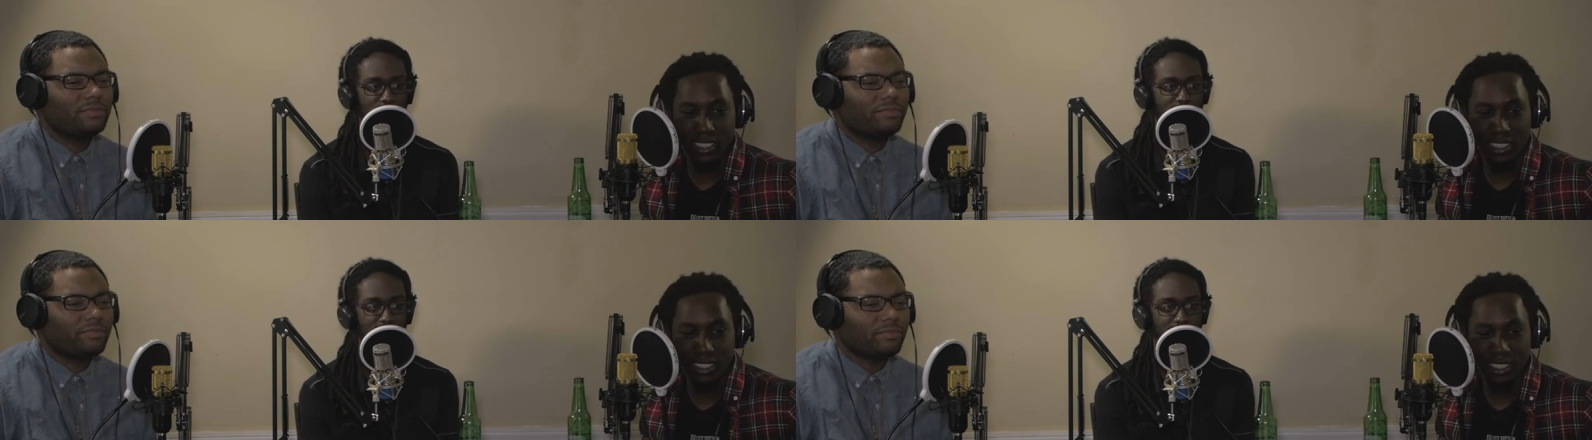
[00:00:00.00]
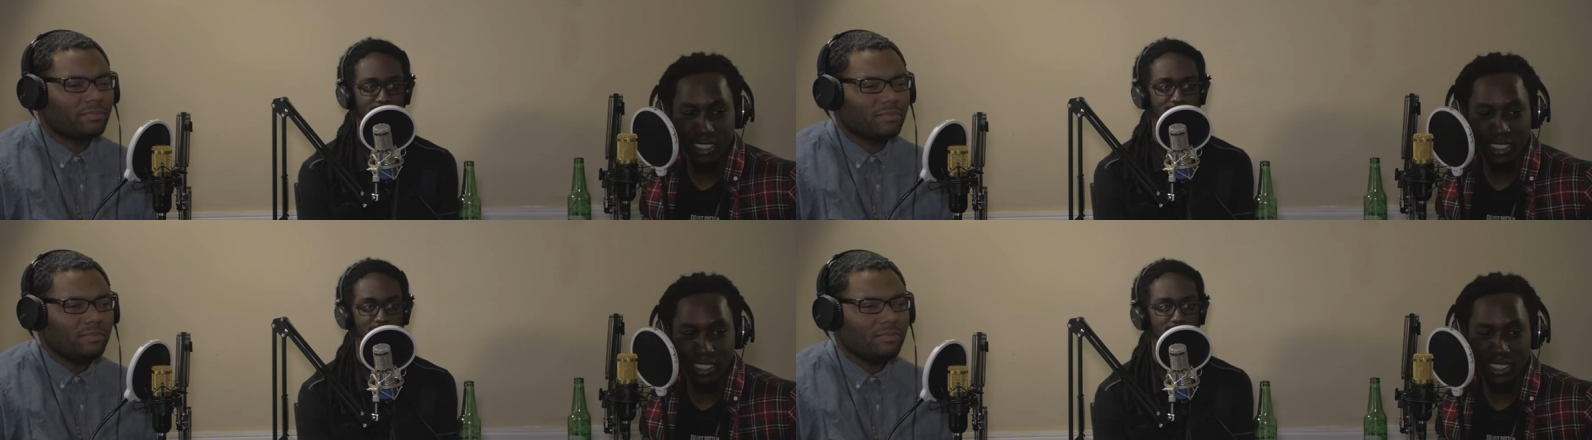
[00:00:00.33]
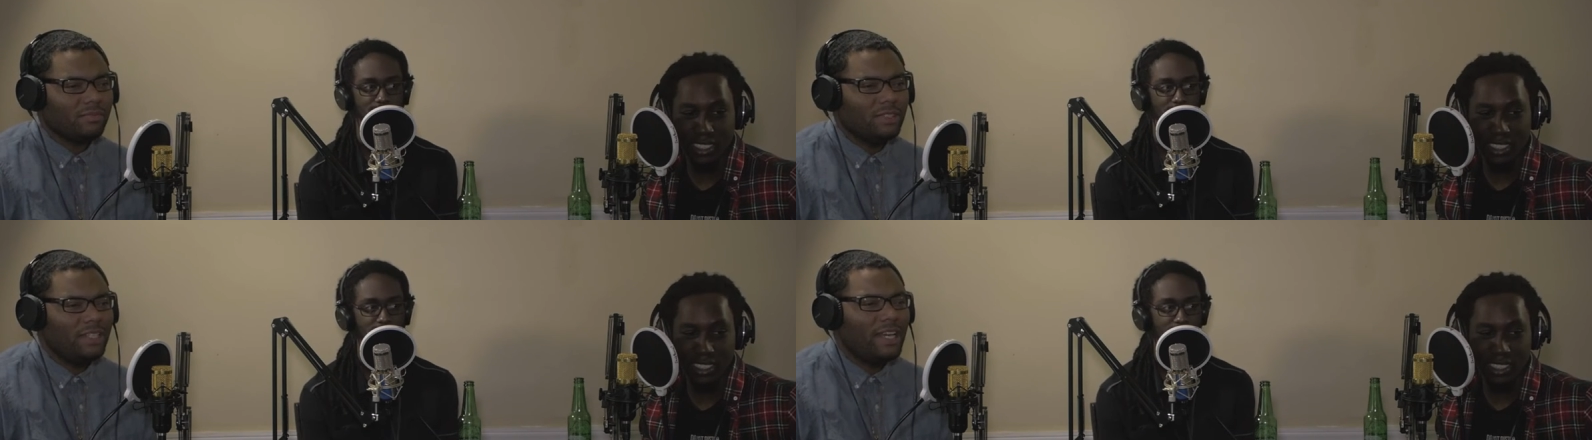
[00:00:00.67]
Speaker 1: do them.
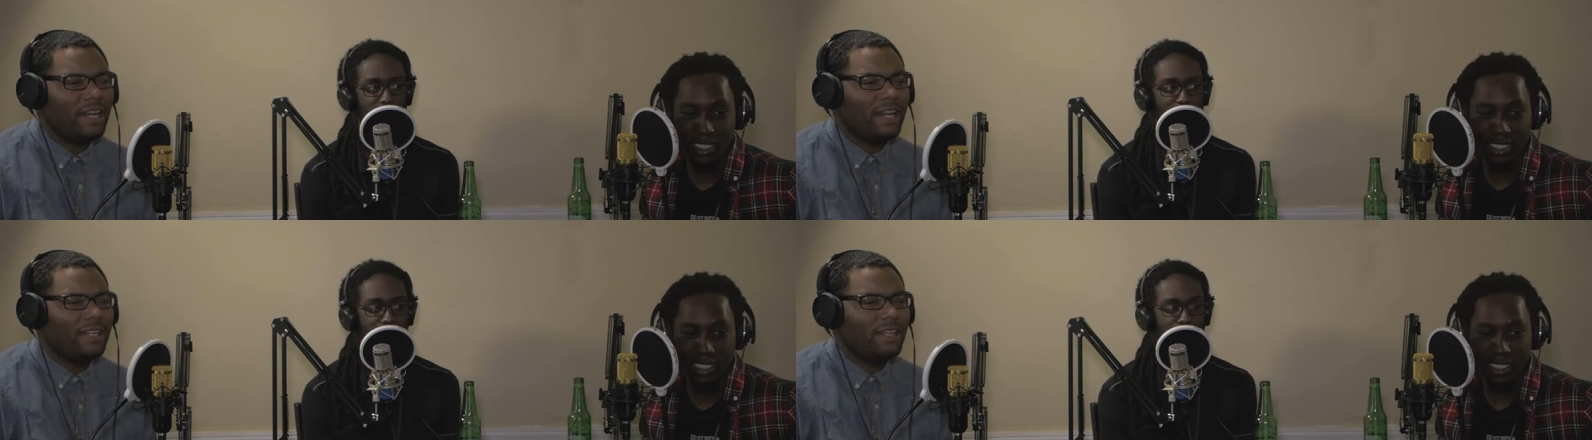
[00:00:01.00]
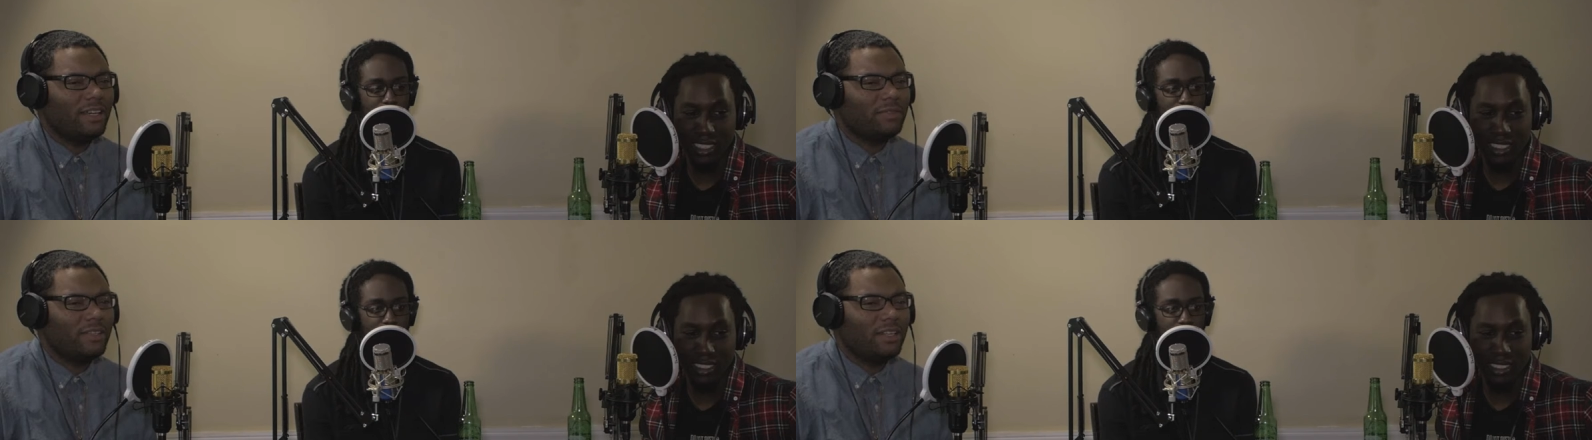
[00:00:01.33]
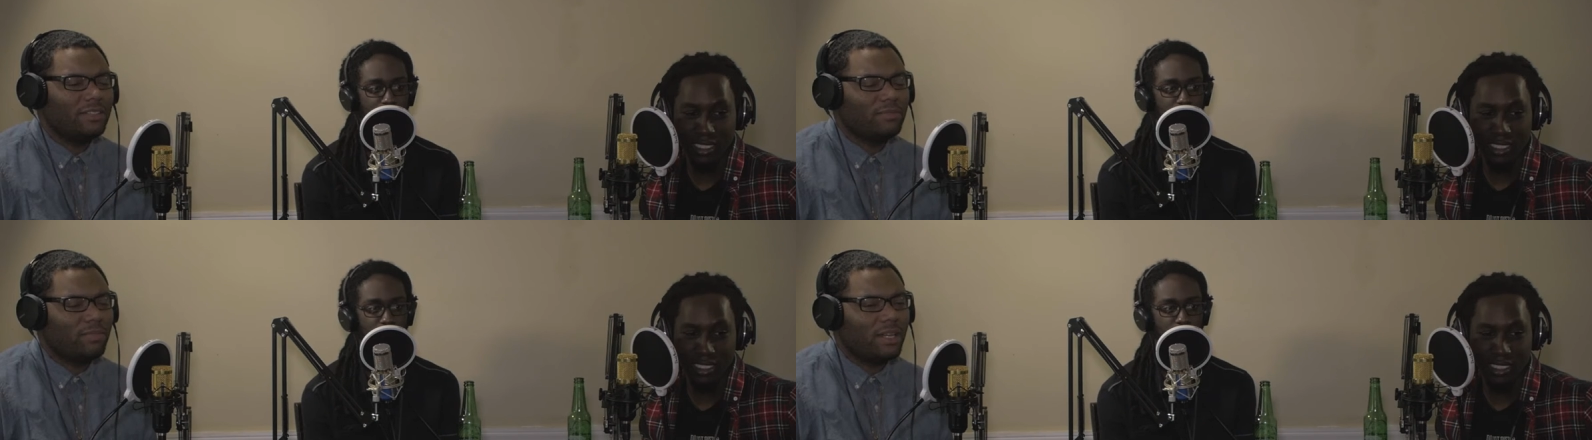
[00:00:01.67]
They not deaf.
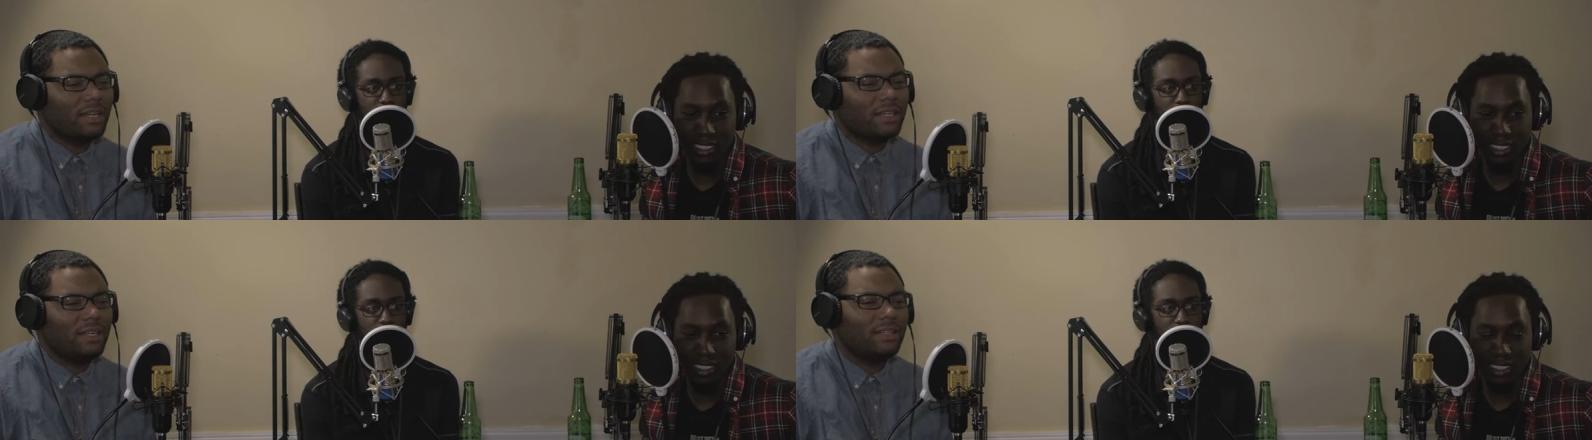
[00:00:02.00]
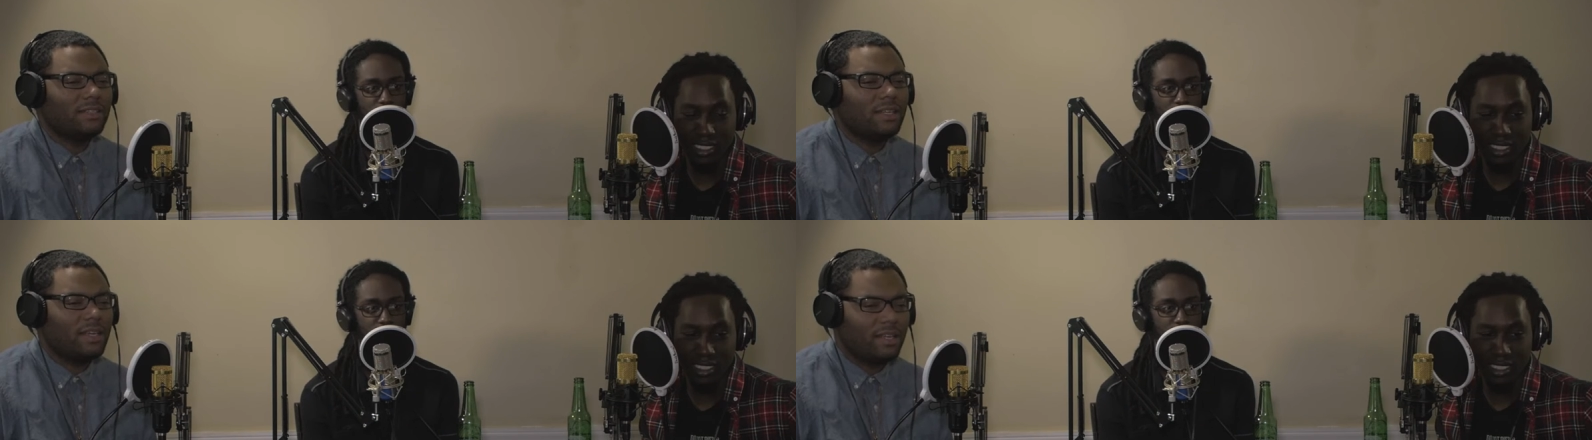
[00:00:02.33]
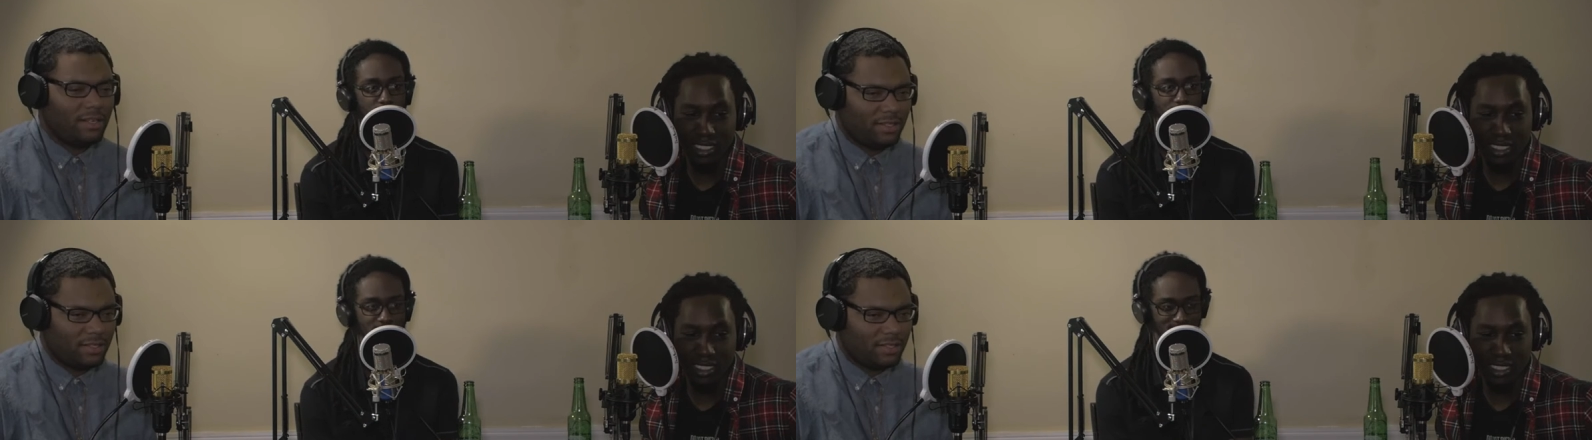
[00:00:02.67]
They just blocking out the
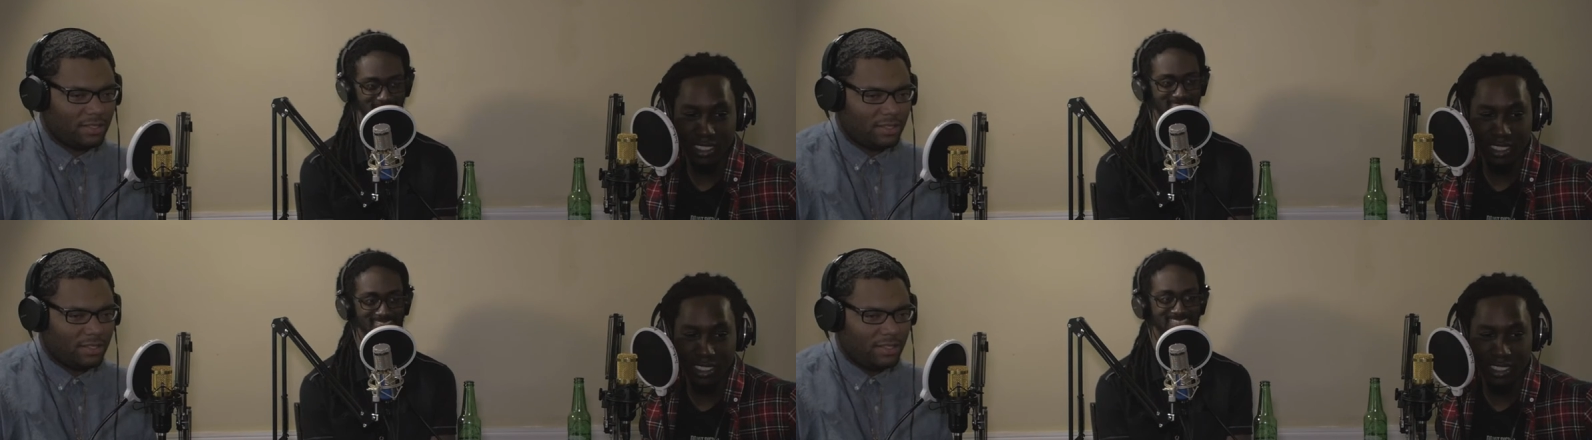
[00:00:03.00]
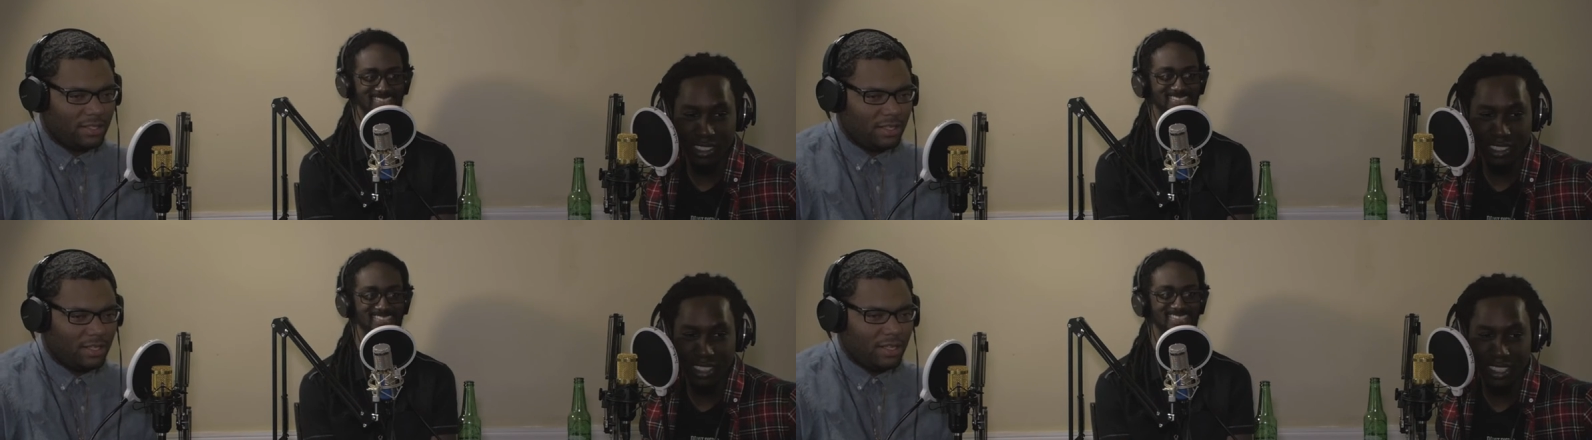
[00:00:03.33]
haters.